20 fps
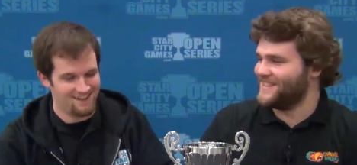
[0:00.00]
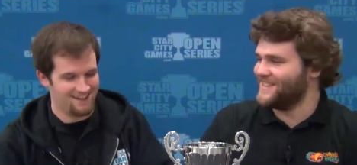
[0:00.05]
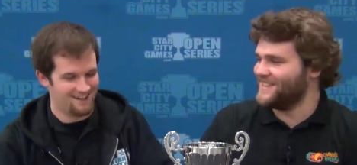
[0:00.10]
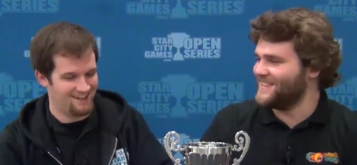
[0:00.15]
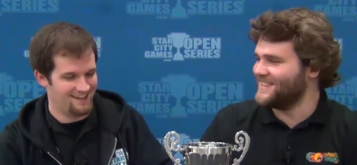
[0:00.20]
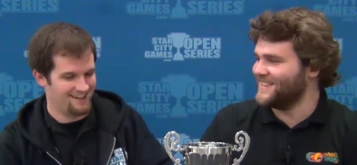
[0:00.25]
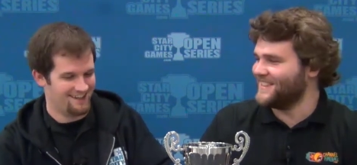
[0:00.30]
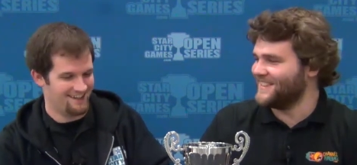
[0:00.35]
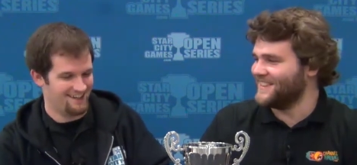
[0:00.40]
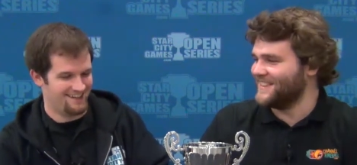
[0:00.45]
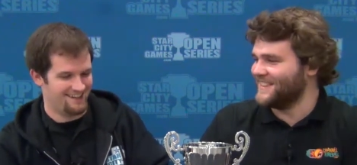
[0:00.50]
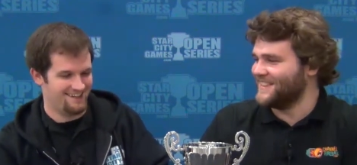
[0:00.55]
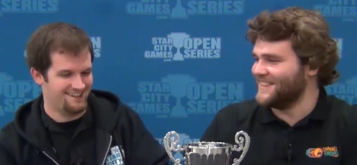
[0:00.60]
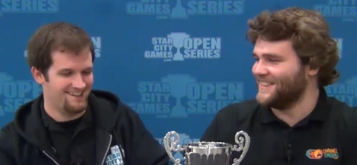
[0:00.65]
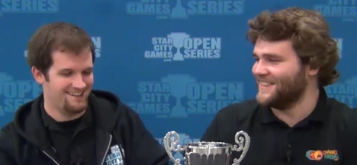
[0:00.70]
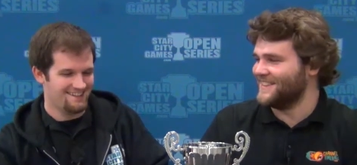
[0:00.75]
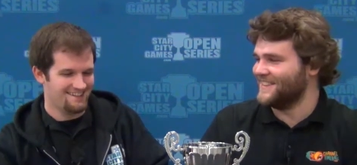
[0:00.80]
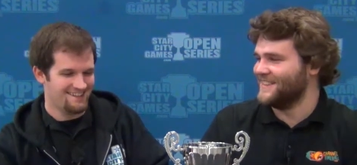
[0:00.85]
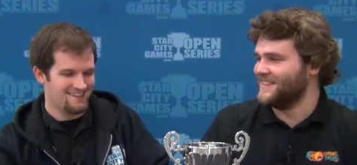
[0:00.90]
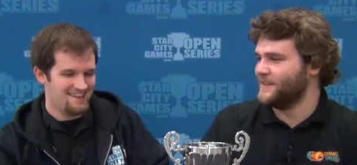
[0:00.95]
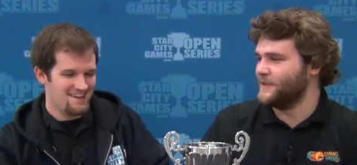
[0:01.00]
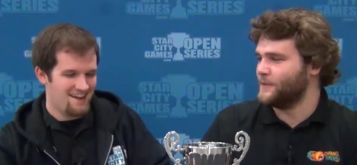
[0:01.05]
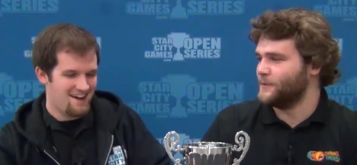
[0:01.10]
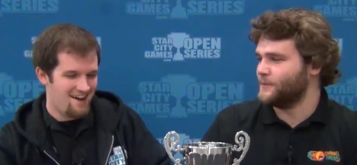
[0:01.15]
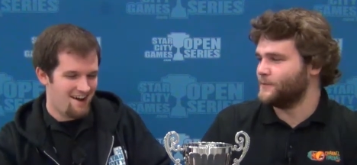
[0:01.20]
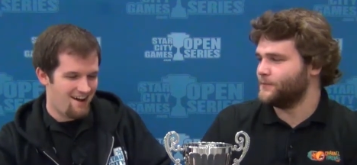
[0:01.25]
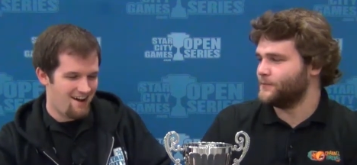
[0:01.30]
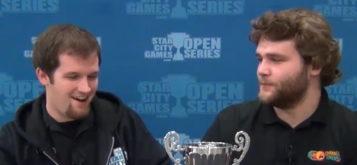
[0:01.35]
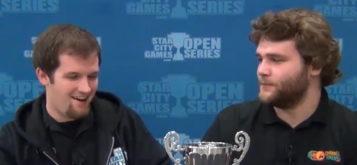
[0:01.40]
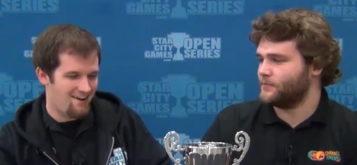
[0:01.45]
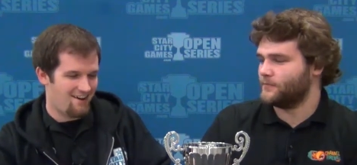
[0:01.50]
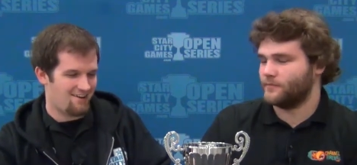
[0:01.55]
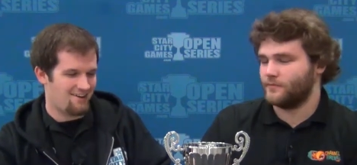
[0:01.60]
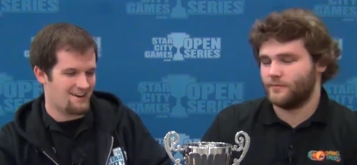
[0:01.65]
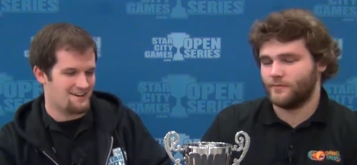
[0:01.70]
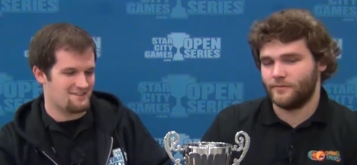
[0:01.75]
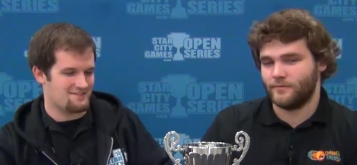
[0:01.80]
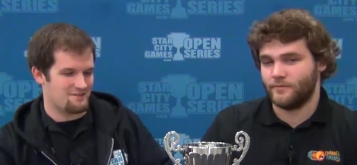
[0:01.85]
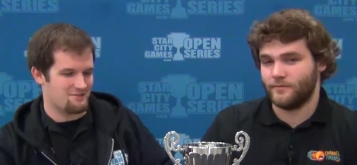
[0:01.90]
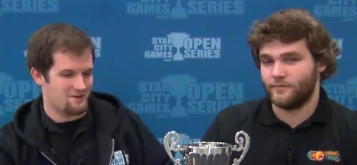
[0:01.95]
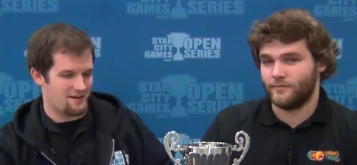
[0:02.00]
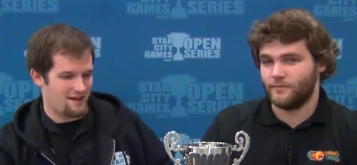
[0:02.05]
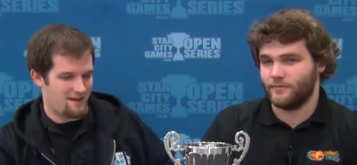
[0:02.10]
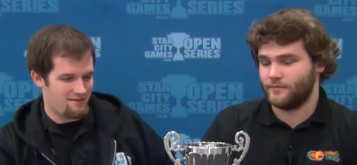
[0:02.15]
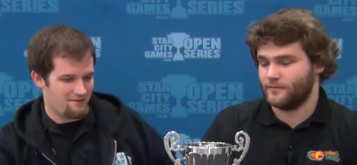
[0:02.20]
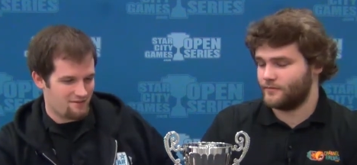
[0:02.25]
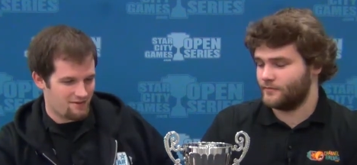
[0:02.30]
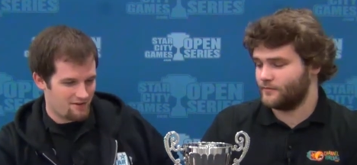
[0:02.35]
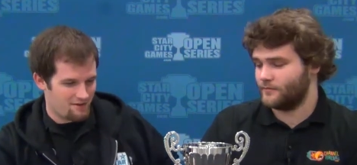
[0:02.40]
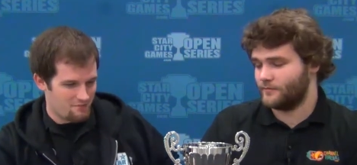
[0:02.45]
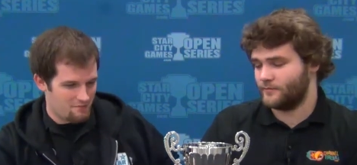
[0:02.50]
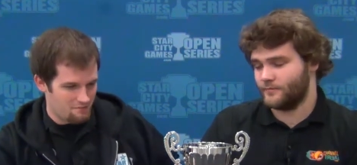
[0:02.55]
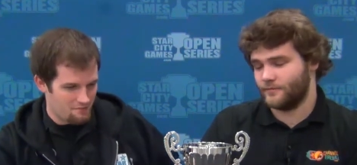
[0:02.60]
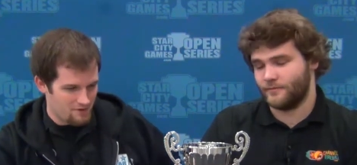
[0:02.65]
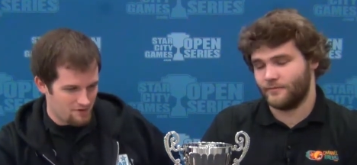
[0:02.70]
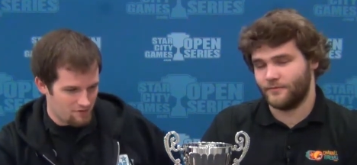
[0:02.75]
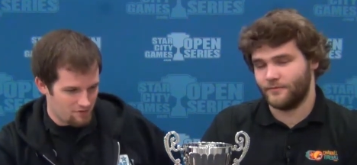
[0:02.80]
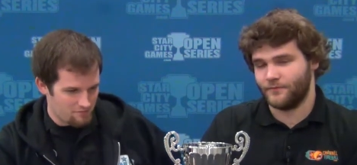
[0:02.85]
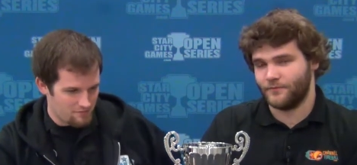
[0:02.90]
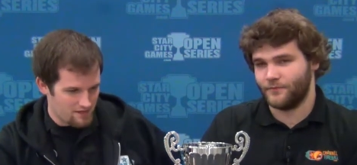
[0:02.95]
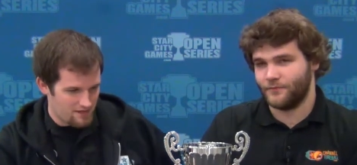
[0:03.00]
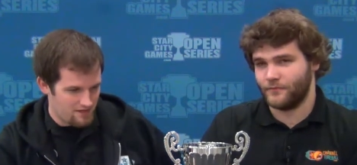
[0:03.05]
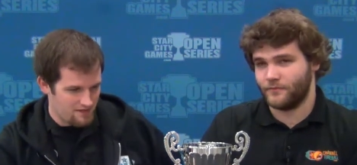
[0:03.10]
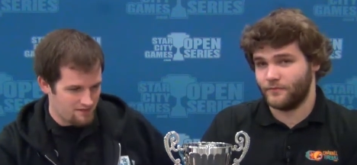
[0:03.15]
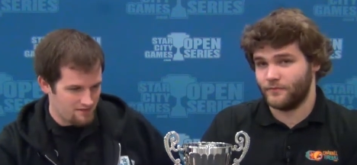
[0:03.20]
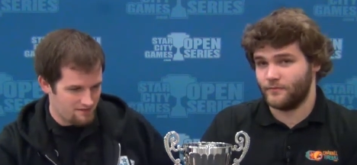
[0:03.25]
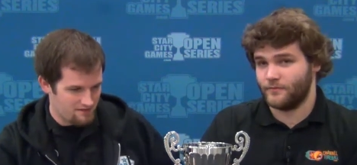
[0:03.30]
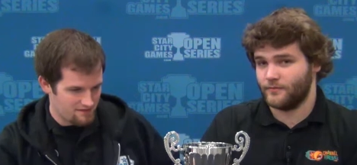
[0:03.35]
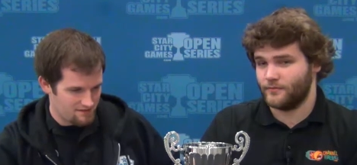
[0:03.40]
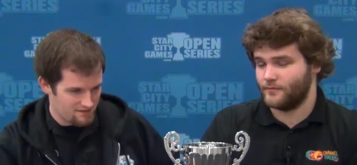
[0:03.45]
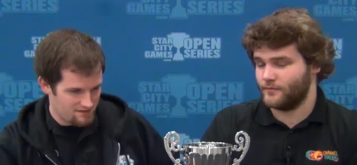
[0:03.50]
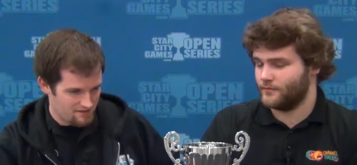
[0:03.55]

Speaker 1: uh, all right, so we have uh, Mill Me